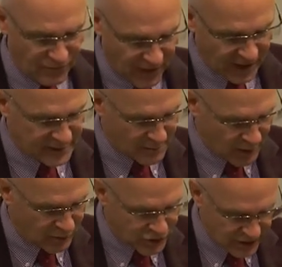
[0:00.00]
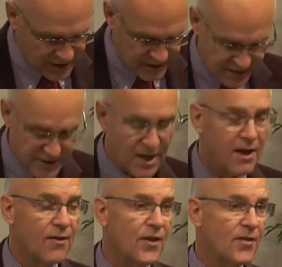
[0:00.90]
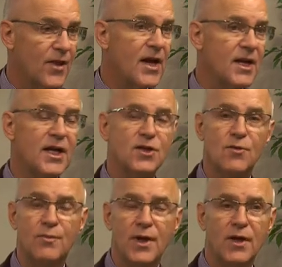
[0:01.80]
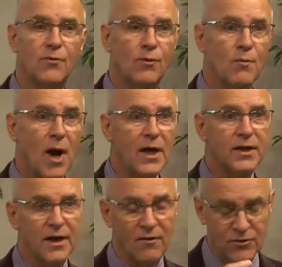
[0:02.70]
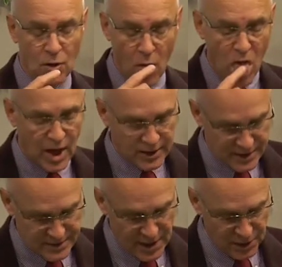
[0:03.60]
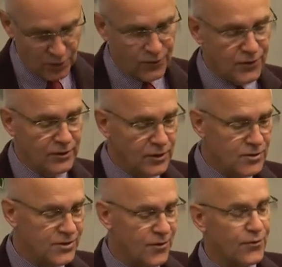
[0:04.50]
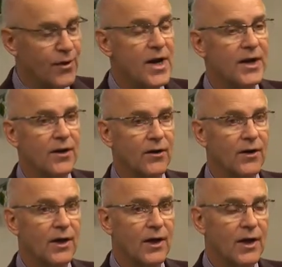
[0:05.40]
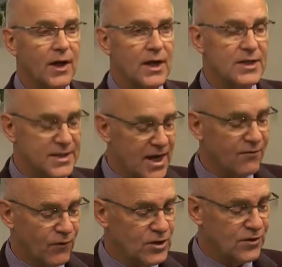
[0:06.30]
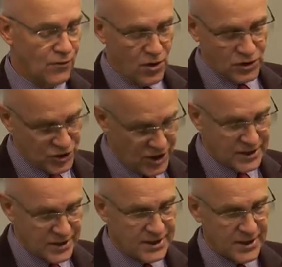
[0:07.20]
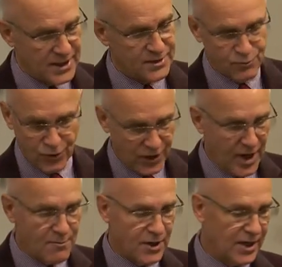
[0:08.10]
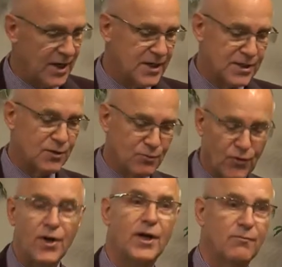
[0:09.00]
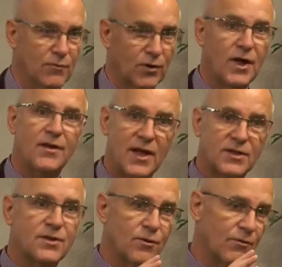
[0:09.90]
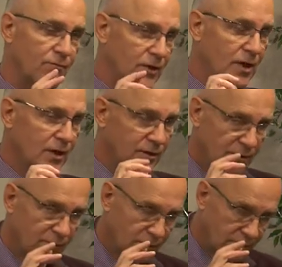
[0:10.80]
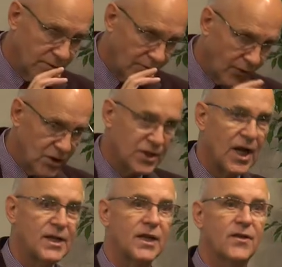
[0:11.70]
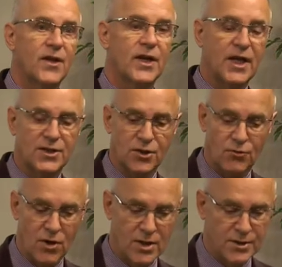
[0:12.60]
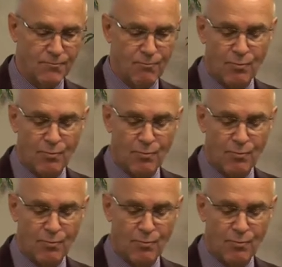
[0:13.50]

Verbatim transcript: fact about Jesus that they need to be reminded of. So let's not lose the thread here. He's saying, first of all, Jesus is preeminent, He's supreme. Okay, that's the first idea that he gets across.